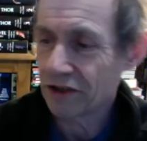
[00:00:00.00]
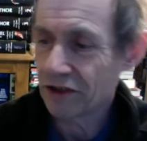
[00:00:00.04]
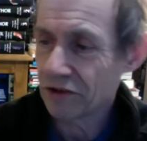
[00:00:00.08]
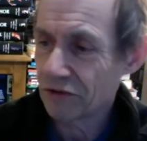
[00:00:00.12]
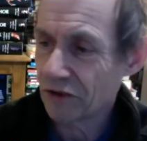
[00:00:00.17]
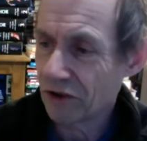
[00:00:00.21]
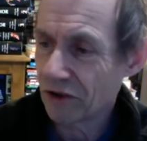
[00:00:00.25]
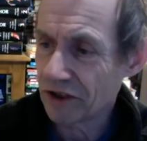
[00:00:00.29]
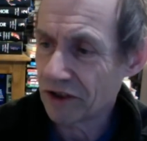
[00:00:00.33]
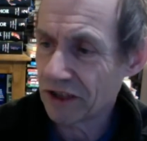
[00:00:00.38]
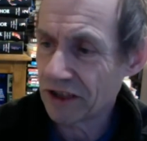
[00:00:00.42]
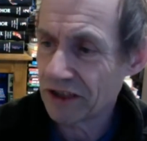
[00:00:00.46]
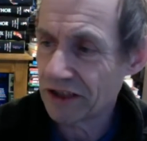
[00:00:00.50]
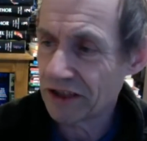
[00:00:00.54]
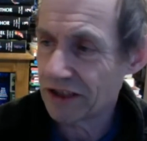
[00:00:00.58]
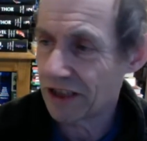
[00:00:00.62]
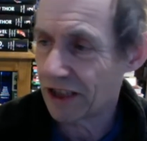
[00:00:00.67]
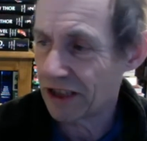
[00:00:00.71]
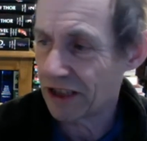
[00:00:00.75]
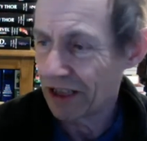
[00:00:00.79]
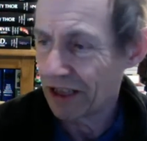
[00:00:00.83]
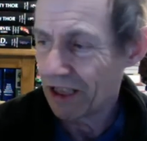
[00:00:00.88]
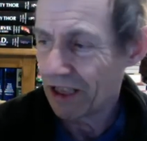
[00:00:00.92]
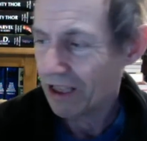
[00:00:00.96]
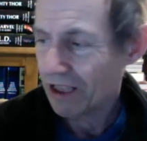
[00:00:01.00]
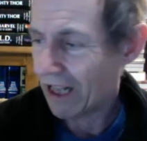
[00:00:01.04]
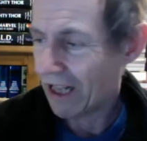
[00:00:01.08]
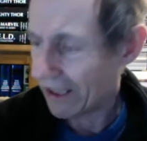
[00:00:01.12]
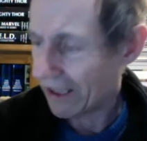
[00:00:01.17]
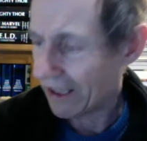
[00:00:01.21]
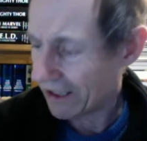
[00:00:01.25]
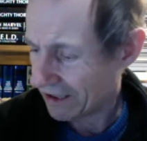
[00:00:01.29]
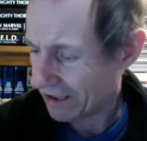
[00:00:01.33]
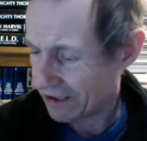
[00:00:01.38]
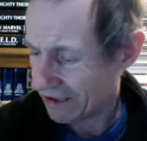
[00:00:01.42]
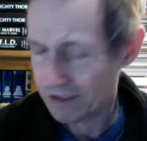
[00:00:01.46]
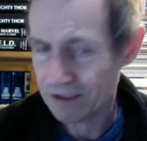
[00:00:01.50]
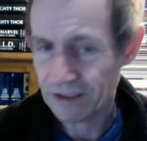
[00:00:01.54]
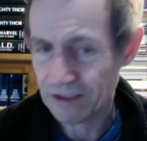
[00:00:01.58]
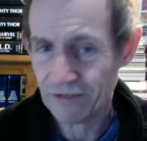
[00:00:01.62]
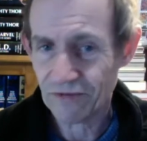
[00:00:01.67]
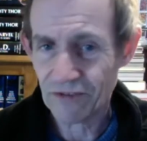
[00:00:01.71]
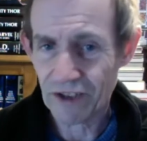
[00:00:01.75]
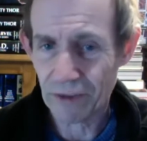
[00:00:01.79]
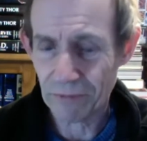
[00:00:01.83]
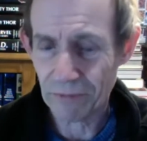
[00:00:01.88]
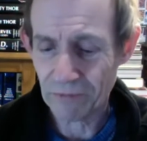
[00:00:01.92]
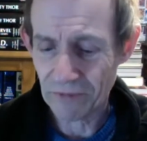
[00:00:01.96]
You've got these uh, aliens that
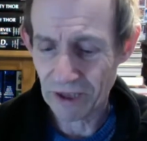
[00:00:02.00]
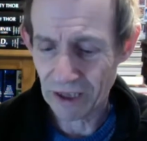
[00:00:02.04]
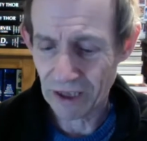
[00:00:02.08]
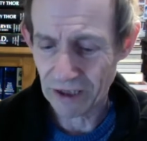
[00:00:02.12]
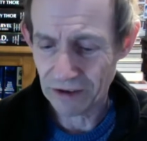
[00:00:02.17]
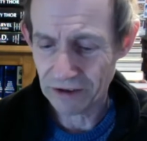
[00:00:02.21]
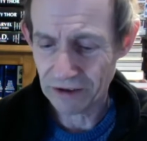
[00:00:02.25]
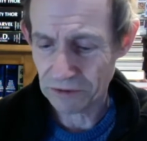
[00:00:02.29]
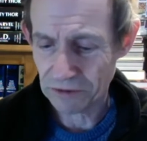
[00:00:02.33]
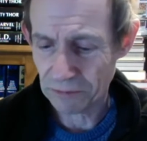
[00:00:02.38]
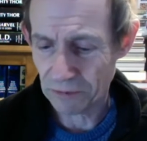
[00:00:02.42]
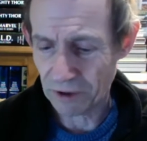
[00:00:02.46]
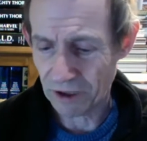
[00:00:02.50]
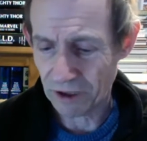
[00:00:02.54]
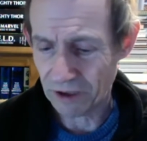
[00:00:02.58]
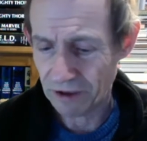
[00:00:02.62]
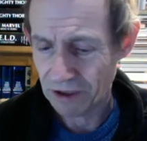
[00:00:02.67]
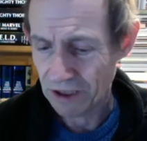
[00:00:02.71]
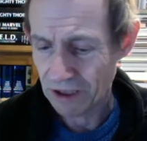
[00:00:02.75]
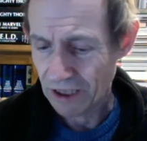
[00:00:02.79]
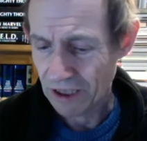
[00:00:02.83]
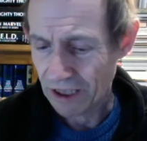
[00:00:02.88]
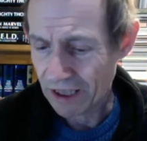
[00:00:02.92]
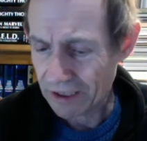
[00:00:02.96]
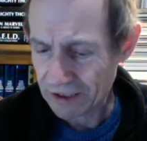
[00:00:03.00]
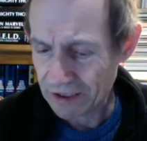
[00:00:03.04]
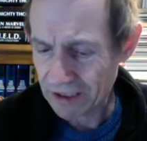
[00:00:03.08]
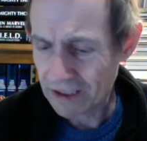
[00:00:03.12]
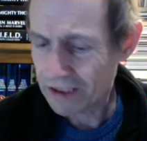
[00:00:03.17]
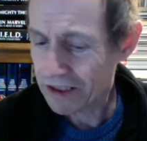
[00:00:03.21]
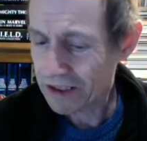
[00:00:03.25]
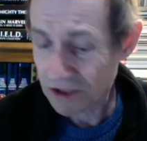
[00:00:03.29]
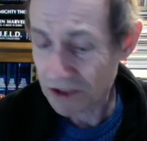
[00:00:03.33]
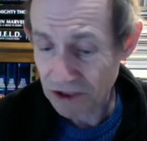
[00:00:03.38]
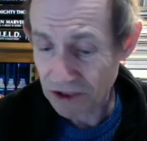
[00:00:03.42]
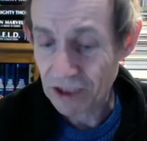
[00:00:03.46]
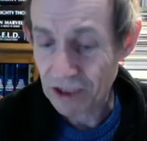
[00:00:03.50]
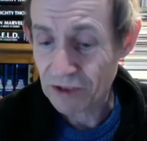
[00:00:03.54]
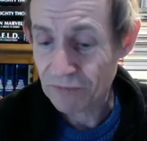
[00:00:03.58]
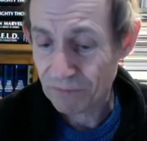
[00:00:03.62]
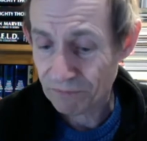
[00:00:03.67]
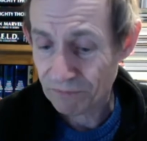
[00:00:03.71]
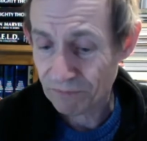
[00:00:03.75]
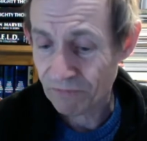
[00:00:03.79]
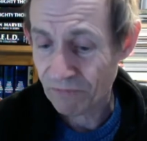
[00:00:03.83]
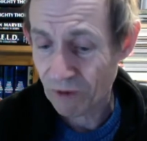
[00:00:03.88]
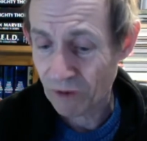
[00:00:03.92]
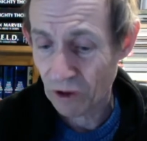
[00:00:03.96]
come down as well. And it's just
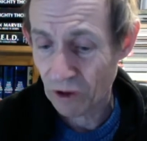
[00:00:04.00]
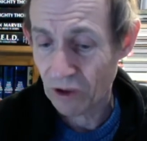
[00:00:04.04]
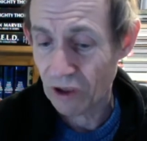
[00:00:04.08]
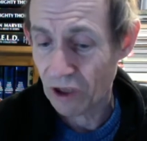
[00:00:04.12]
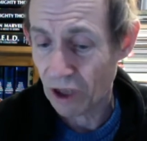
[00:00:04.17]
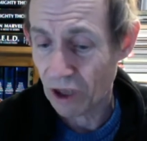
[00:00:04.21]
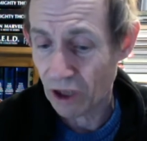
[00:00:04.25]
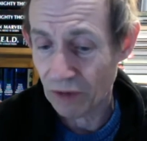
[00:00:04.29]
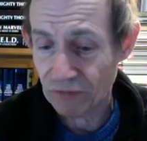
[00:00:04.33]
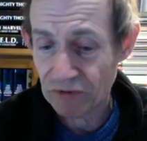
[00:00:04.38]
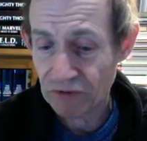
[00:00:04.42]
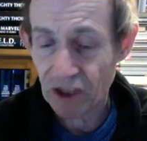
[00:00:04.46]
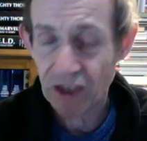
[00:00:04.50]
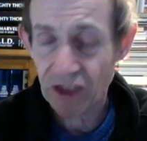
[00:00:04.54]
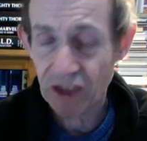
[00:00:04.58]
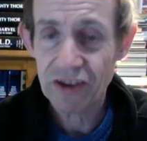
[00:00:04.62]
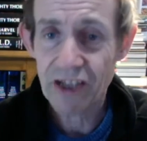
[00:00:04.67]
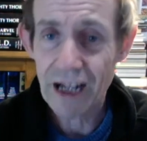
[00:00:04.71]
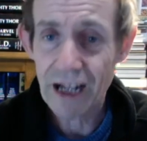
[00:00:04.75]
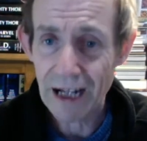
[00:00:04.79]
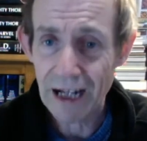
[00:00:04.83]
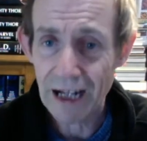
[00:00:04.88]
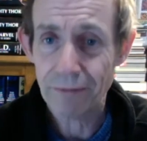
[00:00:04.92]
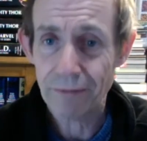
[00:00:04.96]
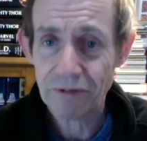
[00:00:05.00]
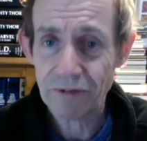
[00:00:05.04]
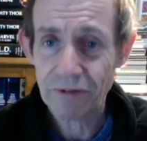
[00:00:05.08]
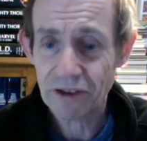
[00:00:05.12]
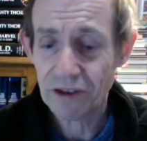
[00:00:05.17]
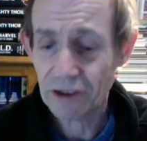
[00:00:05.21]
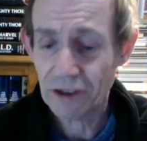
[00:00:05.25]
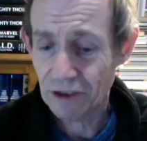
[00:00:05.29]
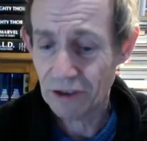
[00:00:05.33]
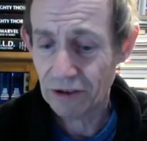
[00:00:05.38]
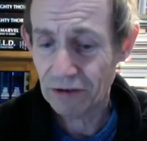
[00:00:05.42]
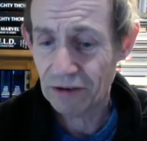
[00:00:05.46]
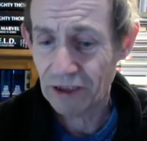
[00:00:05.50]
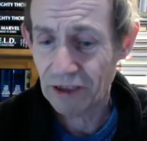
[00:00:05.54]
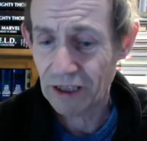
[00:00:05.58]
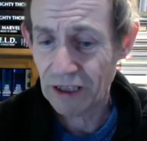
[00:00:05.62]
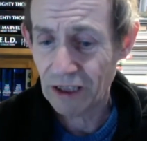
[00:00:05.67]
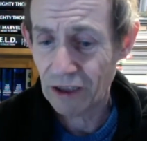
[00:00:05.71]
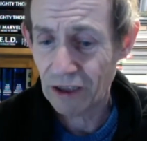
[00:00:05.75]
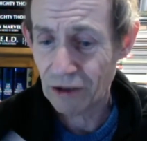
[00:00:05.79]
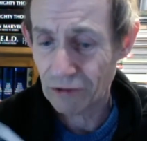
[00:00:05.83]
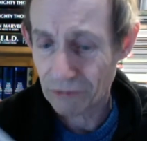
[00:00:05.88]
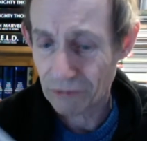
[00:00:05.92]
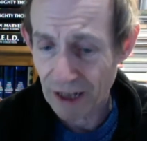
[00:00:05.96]
full of just absolutely
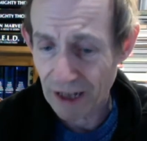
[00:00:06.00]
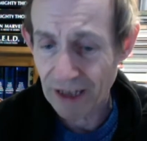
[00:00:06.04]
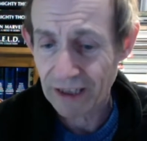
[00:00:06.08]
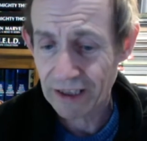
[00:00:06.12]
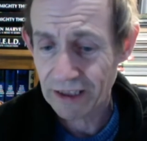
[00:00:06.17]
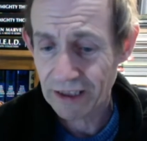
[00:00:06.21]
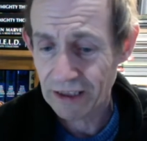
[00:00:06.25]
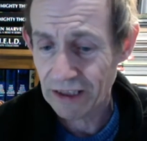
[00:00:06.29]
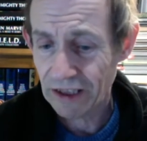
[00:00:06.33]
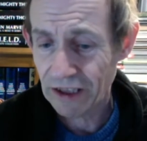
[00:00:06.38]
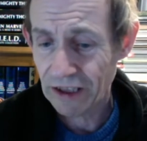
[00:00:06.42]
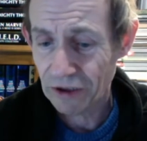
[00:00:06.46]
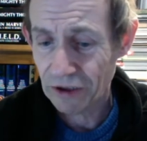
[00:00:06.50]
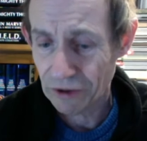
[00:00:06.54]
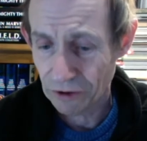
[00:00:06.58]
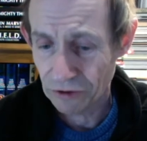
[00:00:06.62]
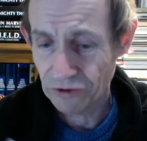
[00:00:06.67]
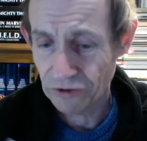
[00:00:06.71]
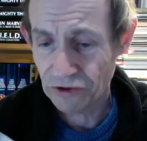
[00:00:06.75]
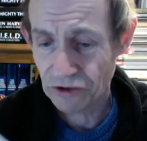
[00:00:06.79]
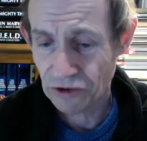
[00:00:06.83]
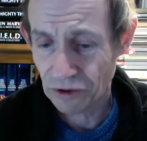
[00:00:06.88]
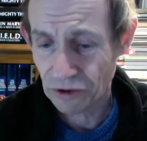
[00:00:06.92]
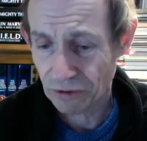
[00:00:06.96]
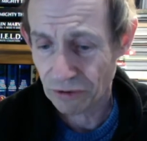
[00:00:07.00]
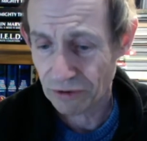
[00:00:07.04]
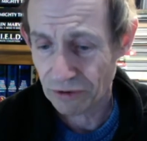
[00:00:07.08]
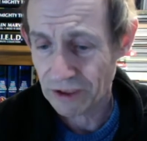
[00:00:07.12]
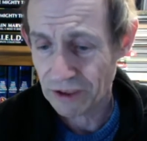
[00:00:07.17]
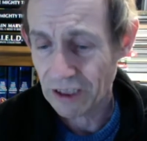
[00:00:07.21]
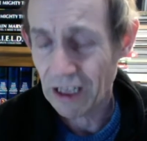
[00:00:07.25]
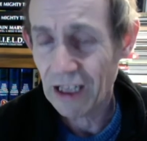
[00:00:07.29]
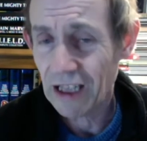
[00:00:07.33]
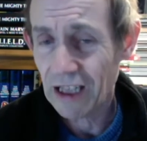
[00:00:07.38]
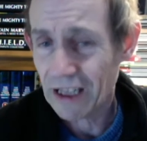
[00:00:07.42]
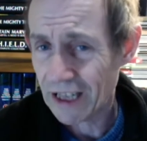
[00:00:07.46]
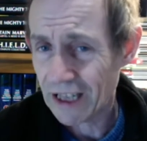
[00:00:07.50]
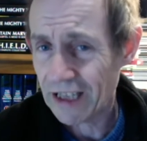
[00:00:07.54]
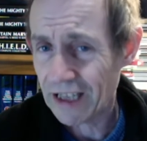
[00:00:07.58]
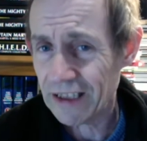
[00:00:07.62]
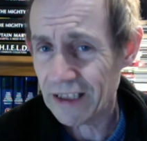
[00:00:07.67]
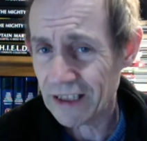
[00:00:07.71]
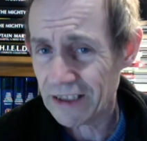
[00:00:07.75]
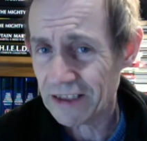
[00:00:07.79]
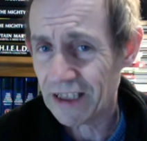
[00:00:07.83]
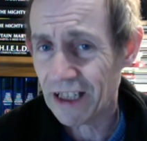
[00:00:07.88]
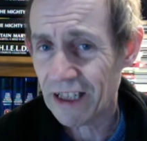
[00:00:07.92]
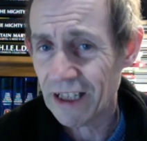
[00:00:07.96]
crackingly good stories. Again, I
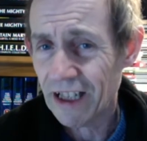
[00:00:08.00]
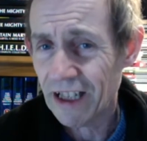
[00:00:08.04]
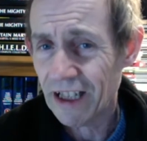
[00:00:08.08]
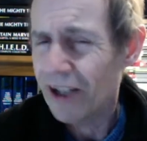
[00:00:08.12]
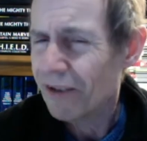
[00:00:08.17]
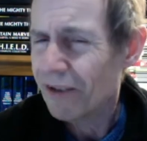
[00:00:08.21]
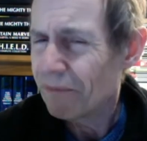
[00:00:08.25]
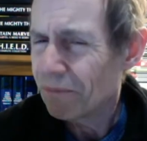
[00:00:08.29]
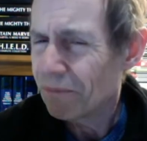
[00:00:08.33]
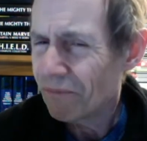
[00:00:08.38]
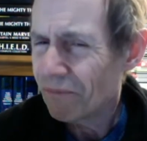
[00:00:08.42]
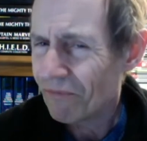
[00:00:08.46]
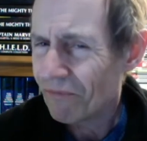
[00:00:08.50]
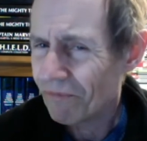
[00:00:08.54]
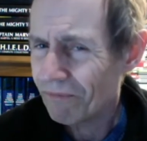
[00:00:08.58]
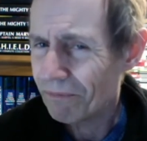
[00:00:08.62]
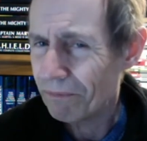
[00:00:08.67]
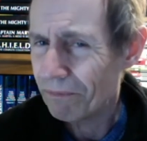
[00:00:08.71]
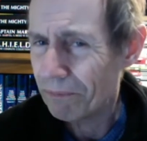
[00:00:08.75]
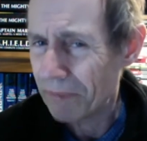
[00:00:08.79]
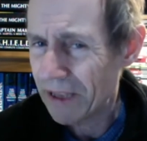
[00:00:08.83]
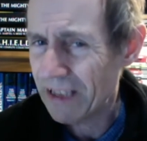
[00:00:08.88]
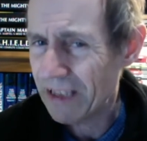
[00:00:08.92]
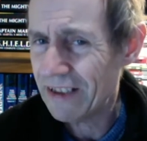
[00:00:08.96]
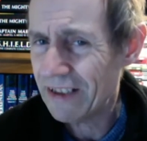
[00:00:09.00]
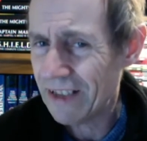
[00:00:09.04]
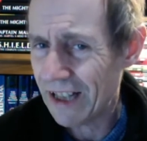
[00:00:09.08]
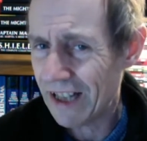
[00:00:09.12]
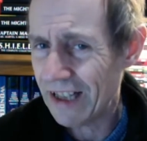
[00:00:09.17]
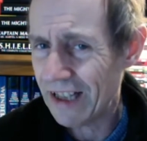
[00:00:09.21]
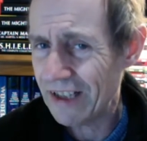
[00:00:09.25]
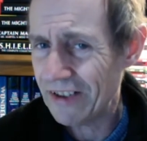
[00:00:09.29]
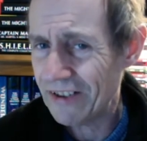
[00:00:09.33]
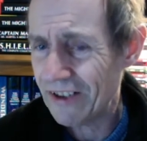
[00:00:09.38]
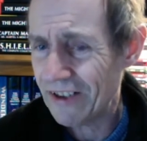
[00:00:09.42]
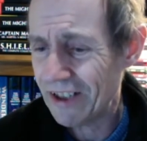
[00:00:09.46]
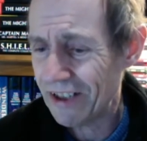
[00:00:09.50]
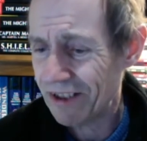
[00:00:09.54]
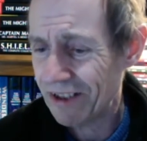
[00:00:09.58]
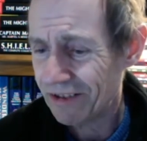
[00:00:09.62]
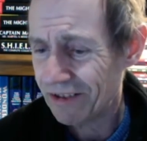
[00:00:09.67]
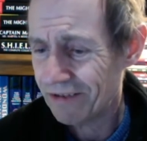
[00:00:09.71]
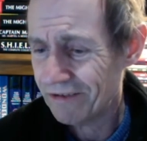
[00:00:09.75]
say, bit dated.